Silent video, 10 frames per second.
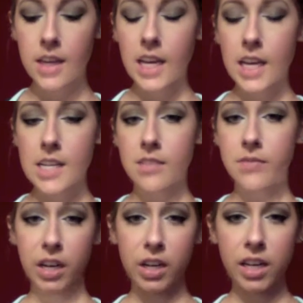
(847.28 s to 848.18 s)
It's
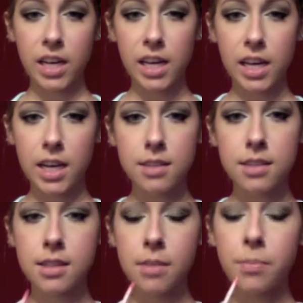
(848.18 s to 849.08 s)
very
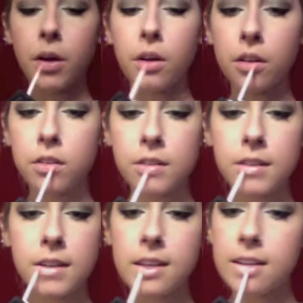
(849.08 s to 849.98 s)
simple,
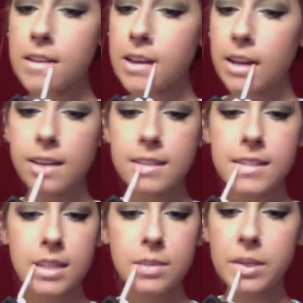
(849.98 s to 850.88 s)
and it's
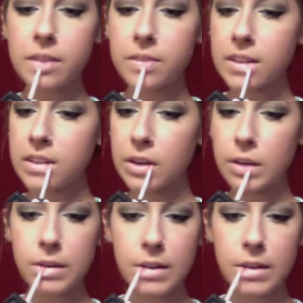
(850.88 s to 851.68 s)
like the perfect nude.